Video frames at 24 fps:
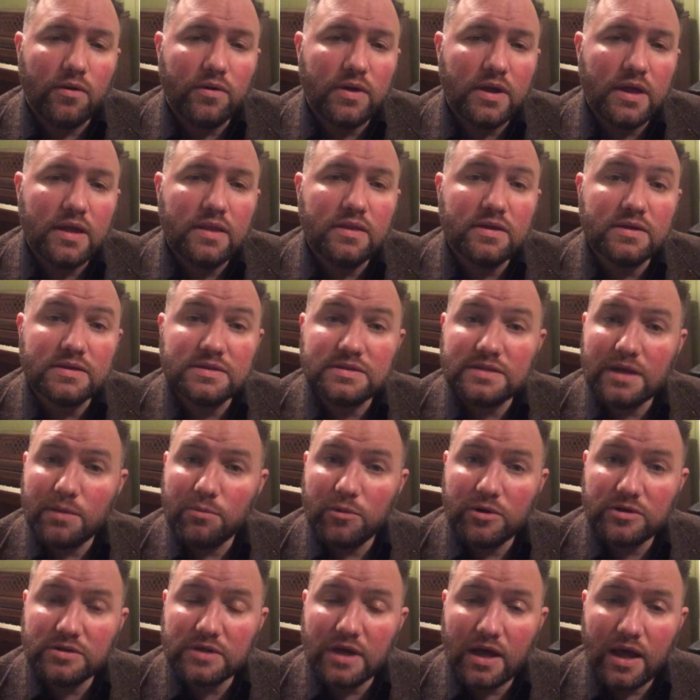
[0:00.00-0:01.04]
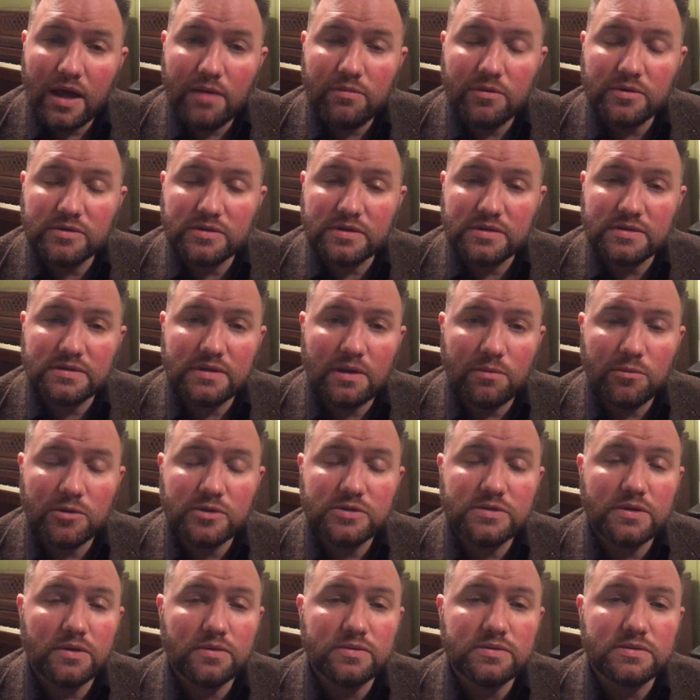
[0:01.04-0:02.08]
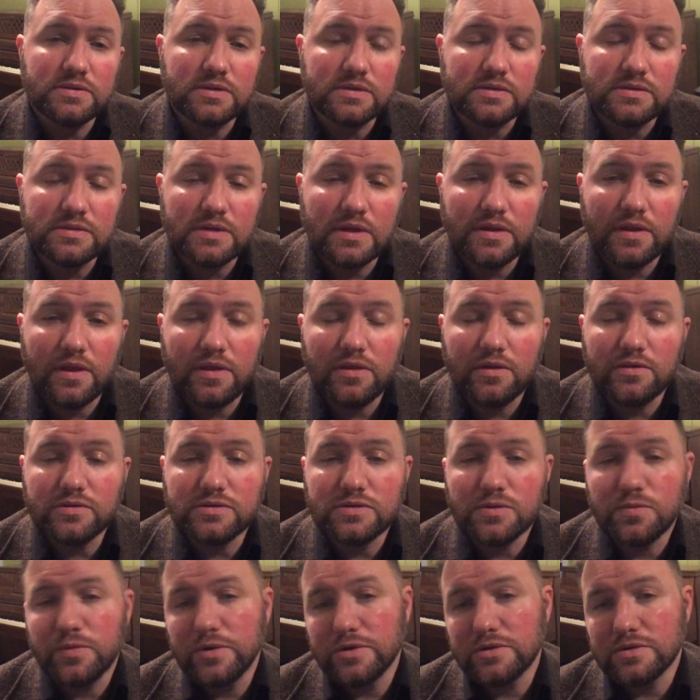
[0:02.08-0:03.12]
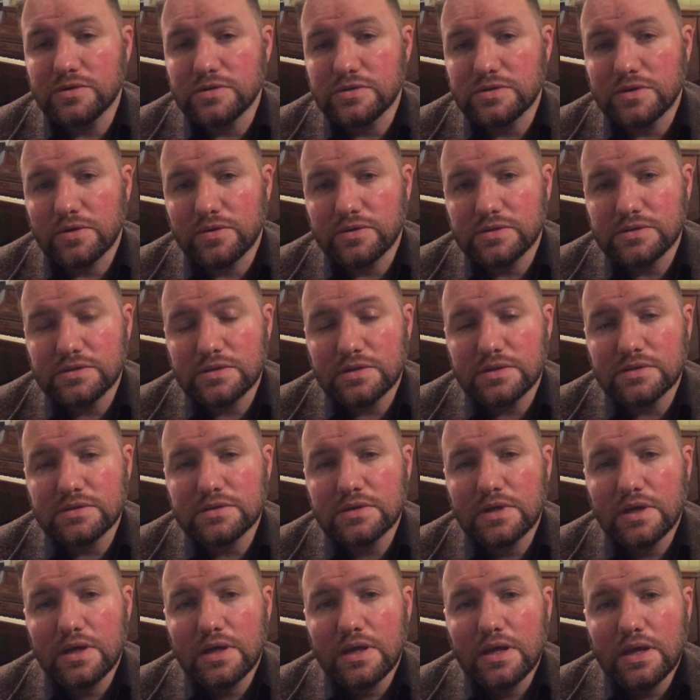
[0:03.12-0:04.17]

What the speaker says: in the summertime, there's a summer solstice, and then there's a winter solstice.